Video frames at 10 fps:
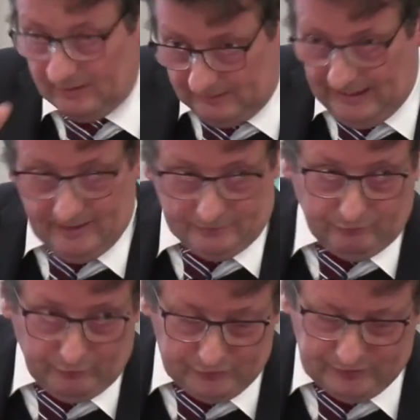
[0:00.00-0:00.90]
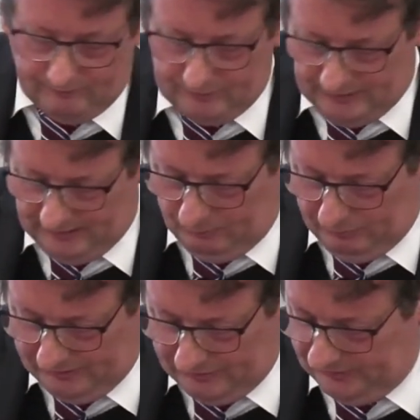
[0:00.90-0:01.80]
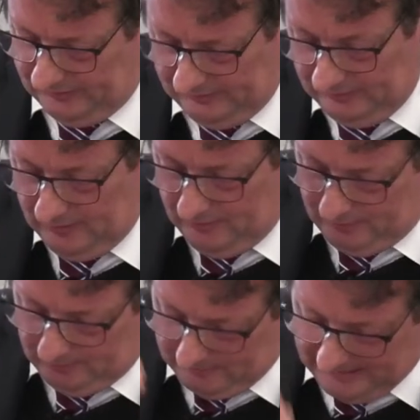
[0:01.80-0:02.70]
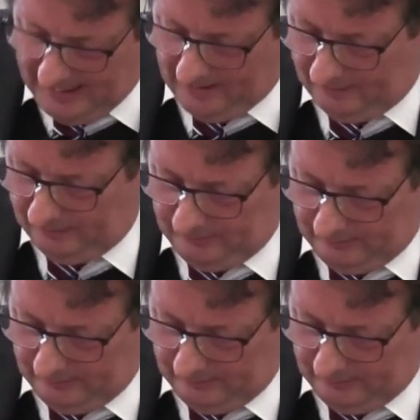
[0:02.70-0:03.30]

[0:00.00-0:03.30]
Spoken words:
Now it's verse 17, we see now